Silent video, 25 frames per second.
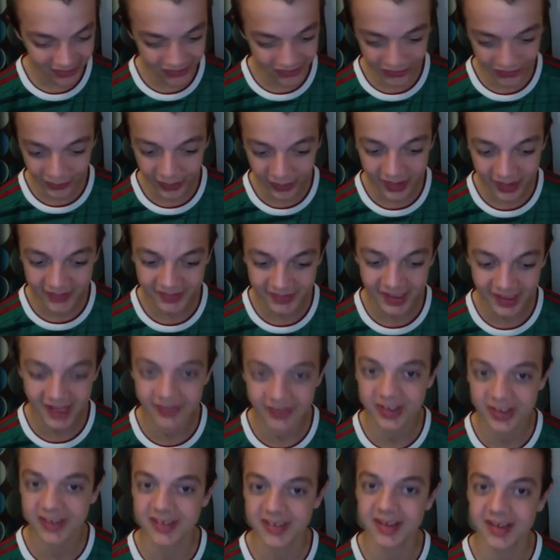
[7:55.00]
always
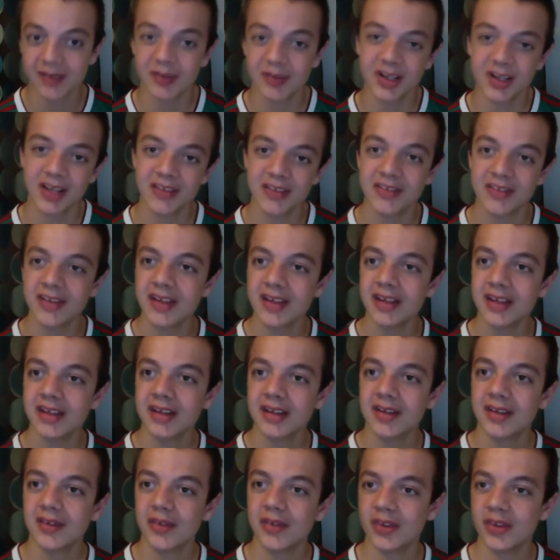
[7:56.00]
nervy, isn't it,
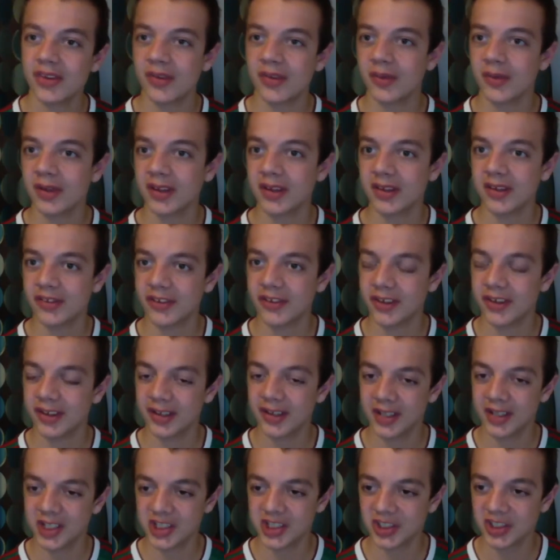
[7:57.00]
when there's a
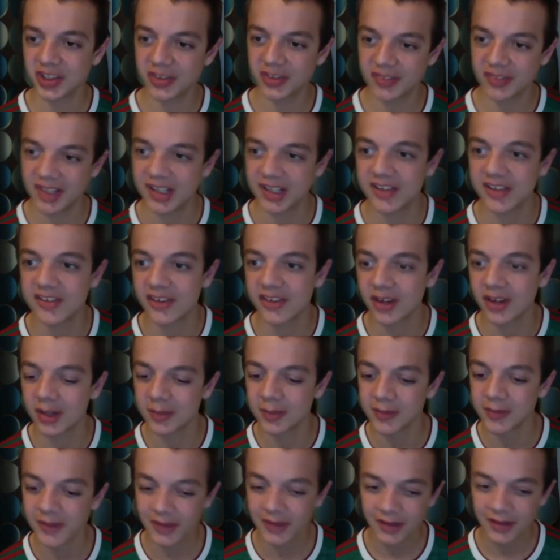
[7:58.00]
chunk of added time
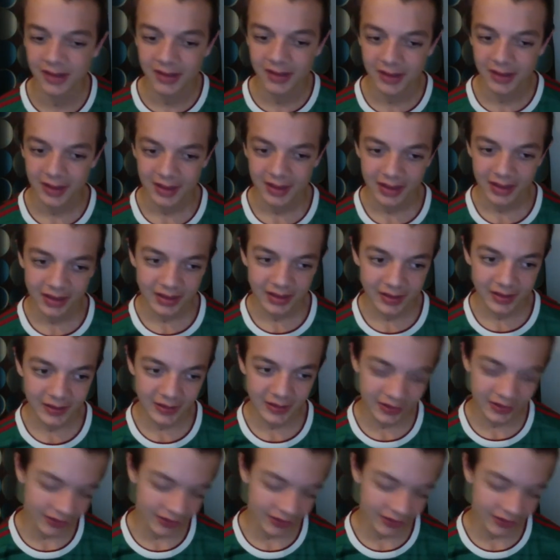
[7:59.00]
added